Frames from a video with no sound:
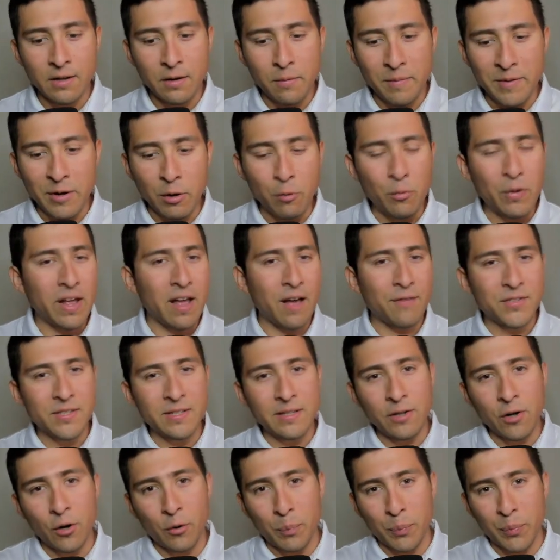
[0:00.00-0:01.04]
we have
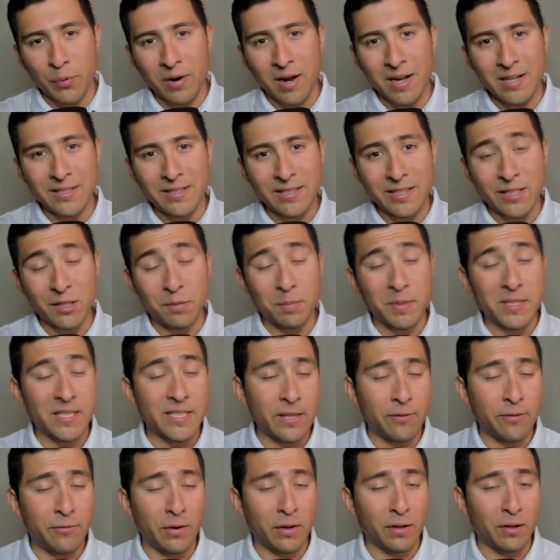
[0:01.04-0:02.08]
seen our prices
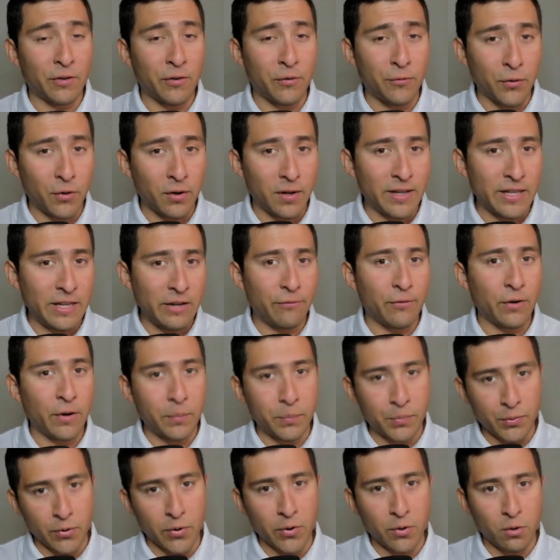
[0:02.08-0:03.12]
specifically for the DeFi
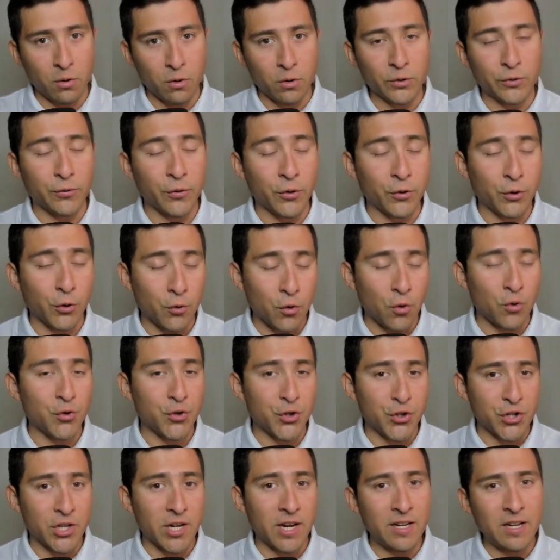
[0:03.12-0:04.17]
protocols for
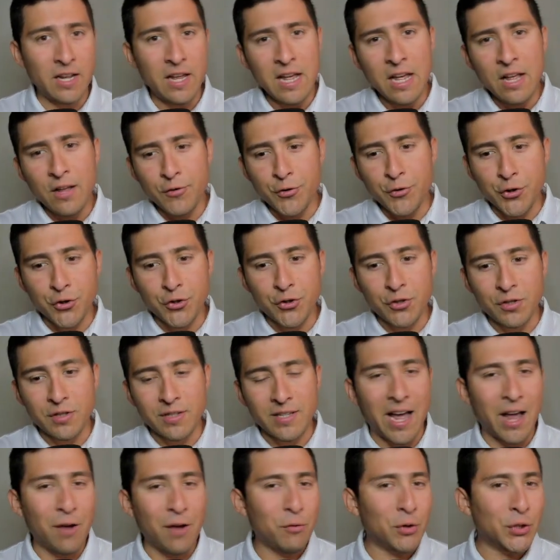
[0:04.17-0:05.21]
Cronos Chain just
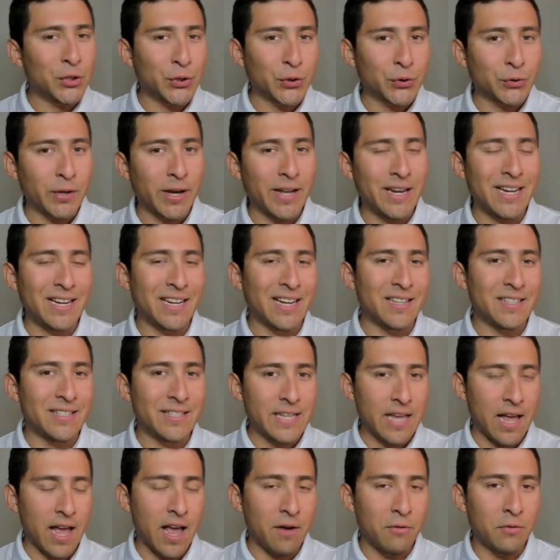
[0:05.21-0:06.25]
sideways trading and
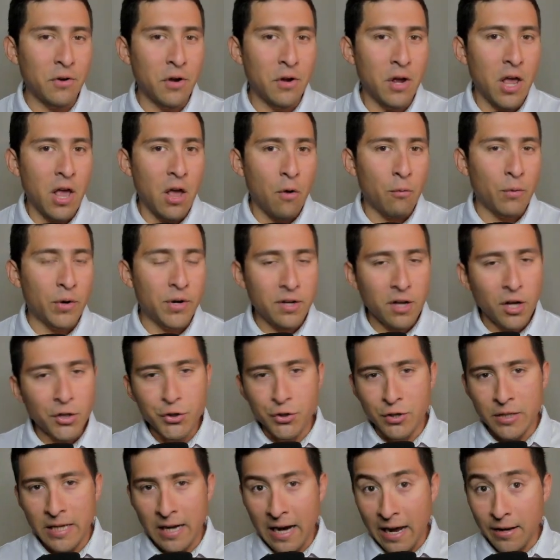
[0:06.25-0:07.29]
down. We're
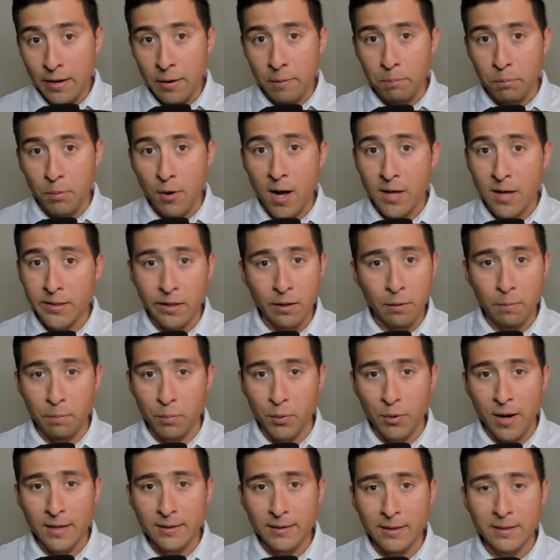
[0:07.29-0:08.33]
not seeing any positive
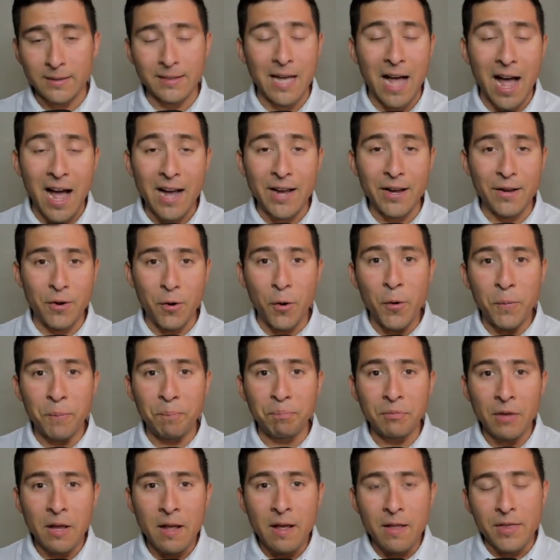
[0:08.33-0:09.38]
prices, I
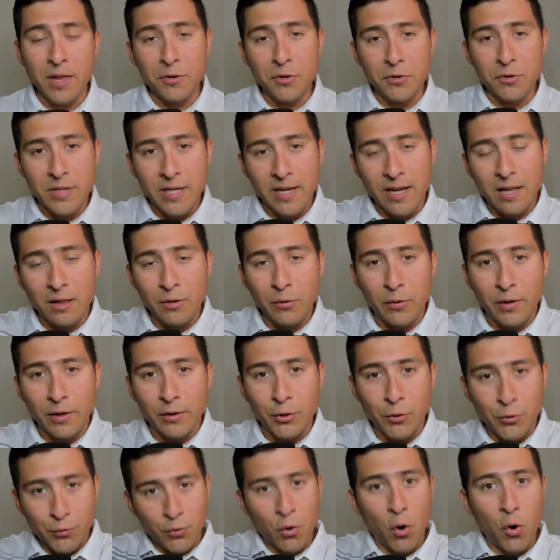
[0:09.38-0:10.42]
know. Then you take a look
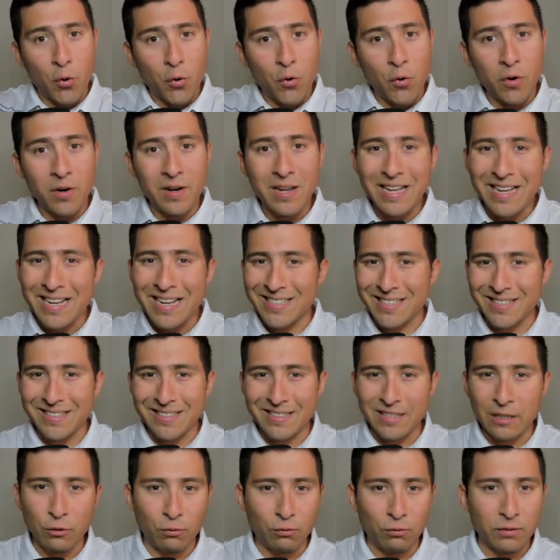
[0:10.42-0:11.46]
at CRO coin, it's
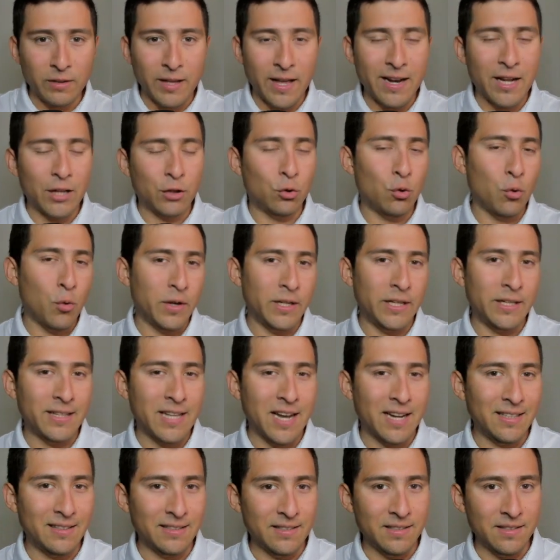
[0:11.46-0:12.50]
still flat at
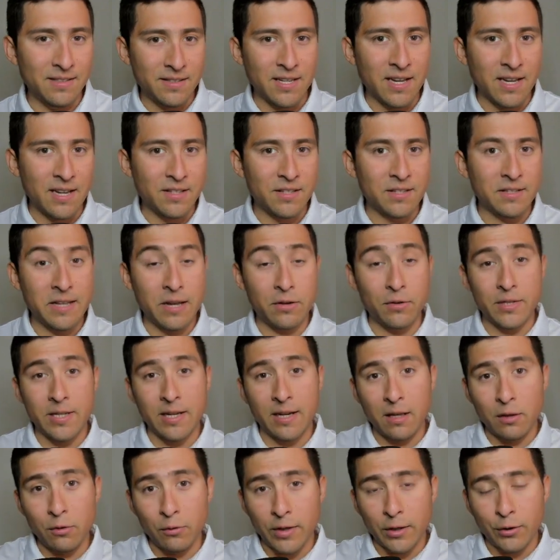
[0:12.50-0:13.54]
2019 cents. Then you
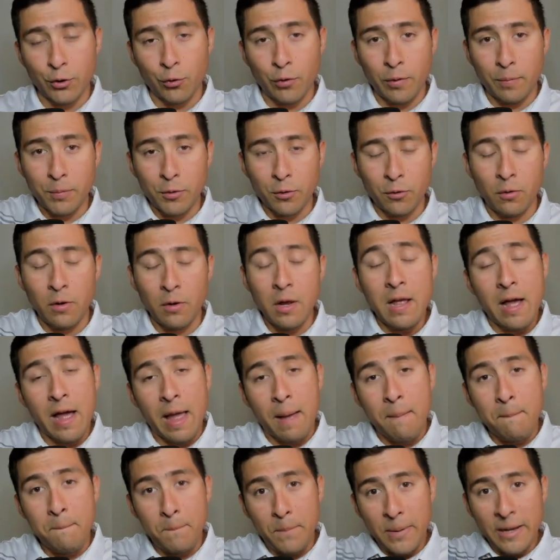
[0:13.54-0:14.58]
take a look at crypto
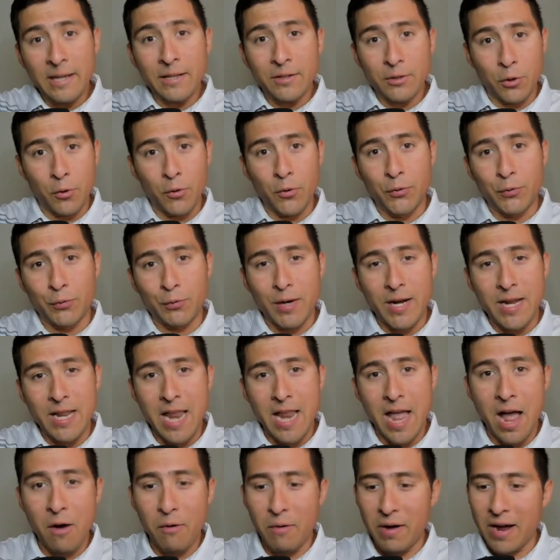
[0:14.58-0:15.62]
and Bitcoin right
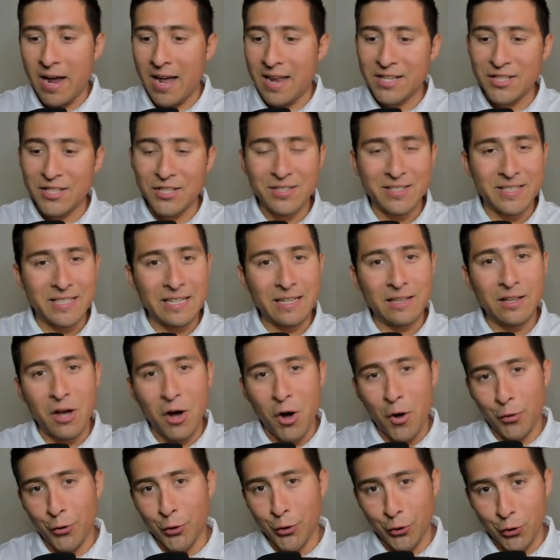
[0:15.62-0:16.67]
now, and it's still
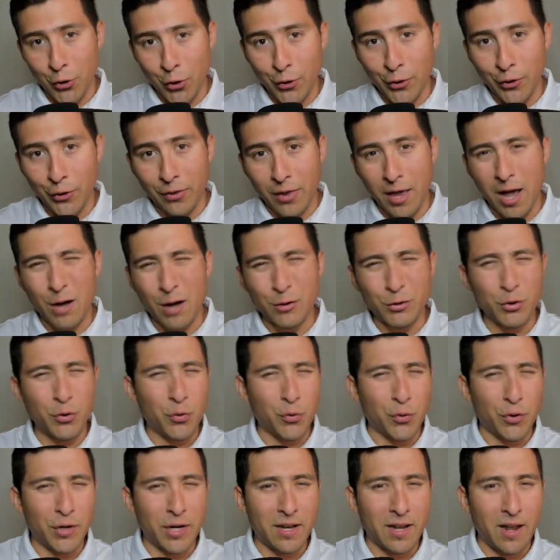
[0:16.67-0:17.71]
under 30,000,
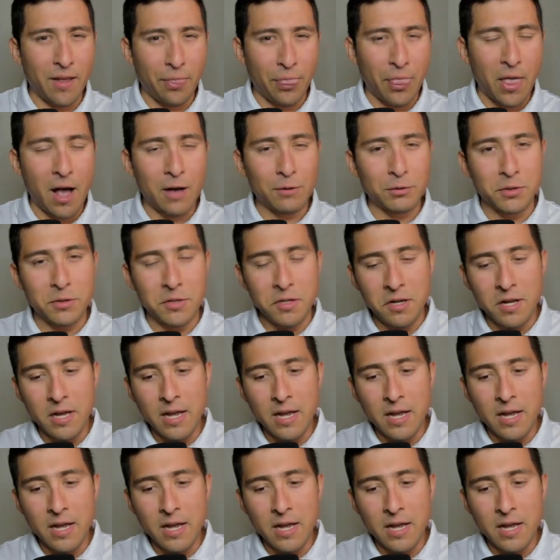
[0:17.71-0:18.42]
29,000.